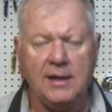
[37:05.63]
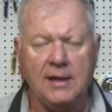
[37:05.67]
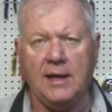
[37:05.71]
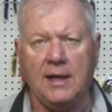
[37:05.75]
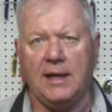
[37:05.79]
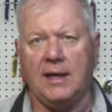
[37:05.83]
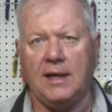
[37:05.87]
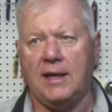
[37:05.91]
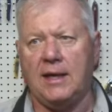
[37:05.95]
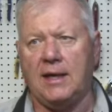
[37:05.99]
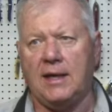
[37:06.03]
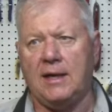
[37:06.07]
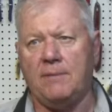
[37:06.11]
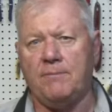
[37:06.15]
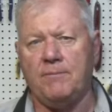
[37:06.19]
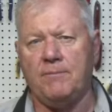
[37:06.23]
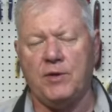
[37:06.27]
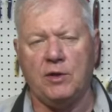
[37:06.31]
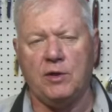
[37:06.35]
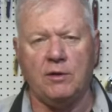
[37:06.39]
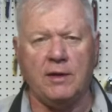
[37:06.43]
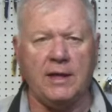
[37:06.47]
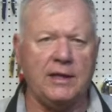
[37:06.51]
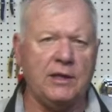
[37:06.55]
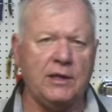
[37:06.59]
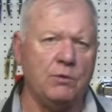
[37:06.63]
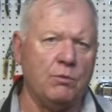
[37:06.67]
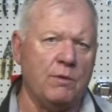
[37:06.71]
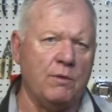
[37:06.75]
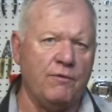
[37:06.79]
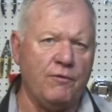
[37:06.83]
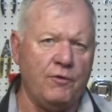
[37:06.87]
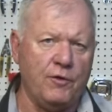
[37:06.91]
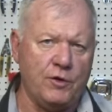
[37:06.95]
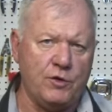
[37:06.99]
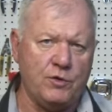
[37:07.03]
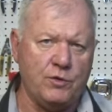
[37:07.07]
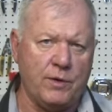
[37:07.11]
Like your
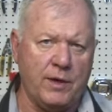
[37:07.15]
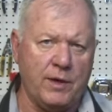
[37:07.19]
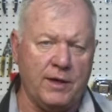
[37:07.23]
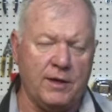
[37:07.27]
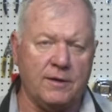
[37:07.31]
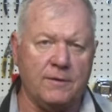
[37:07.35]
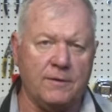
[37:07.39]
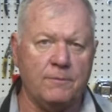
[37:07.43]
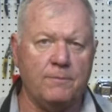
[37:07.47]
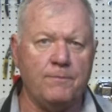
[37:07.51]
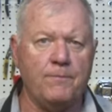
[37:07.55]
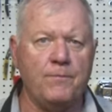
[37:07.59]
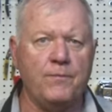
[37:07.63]
refrigerator.